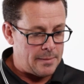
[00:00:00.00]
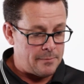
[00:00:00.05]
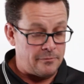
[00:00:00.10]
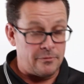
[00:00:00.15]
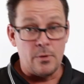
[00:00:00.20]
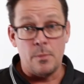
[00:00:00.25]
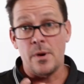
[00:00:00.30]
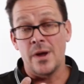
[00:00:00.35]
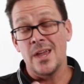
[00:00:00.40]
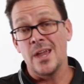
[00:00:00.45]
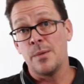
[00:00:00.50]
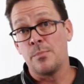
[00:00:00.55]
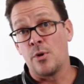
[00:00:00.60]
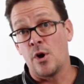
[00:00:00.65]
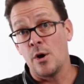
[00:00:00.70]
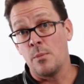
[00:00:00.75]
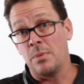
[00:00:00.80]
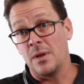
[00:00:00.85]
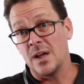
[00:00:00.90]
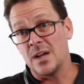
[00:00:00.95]
from my
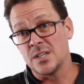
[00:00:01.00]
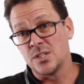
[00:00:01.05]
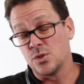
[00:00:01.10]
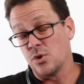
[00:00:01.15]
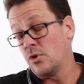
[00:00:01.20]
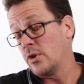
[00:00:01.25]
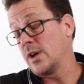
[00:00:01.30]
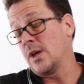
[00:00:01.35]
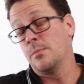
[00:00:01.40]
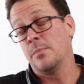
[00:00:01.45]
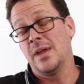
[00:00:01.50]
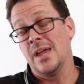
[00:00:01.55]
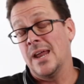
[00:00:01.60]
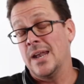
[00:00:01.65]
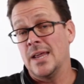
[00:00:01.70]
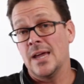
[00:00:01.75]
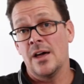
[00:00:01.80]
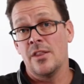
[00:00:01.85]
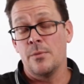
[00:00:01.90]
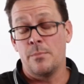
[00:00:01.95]
ePro Plus or it can be
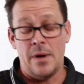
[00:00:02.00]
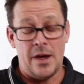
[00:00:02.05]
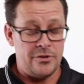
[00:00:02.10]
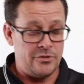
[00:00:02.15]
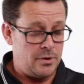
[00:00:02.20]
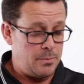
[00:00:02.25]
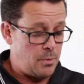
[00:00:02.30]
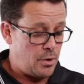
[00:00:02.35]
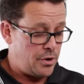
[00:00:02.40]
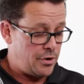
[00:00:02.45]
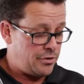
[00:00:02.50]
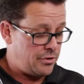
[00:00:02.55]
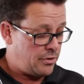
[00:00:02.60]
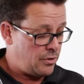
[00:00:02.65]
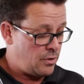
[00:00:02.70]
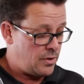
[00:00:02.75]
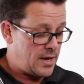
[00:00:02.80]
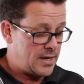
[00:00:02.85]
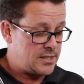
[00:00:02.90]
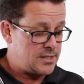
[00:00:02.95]
any other battery monitor and
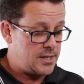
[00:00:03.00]
all that.